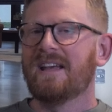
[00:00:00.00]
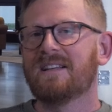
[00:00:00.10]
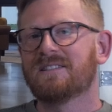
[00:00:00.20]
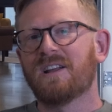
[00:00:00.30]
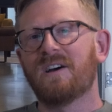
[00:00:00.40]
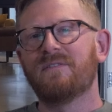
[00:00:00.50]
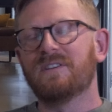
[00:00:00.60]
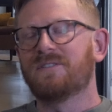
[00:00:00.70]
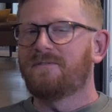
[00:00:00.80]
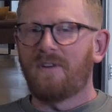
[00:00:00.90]
His love
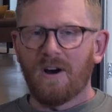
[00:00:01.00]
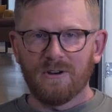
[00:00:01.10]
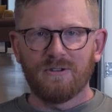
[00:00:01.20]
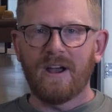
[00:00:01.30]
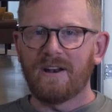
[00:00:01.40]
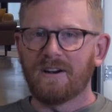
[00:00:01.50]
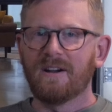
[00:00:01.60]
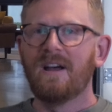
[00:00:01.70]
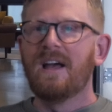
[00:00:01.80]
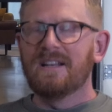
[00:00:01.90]
is far
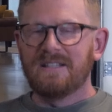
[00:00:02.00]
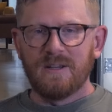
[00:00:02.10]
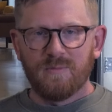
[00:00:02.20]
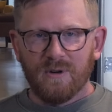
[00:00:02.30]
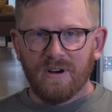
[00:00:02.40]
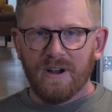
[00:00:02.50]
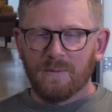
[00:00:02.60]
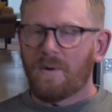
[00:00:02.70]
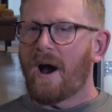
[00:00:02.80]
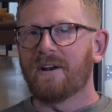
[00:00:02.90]
greater, deeper,
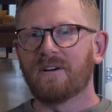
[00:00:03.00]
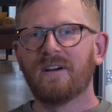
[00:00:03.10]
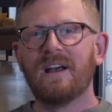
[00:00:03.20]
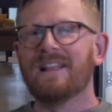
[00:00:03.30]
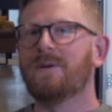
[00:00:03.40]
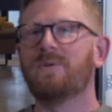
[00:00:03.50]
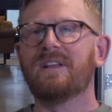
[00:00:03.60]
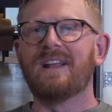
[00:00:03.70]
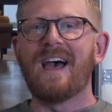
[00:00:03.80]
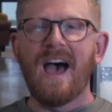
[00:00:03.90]
and wider than we
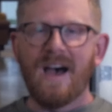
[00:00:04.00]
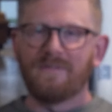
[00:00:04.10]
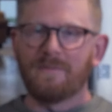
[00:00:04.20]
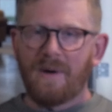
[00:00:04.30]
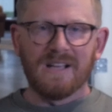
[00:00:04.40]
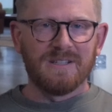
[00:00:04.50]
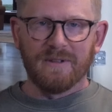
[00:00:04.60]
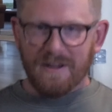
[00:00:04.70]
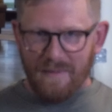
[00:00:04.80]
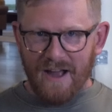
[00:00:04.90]
can ever
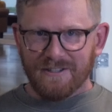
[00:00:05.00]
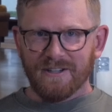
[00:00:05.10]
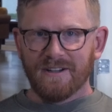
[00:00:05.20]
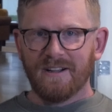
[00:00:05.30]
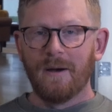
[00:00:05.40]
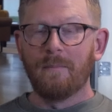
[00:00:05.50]
possibly imagine.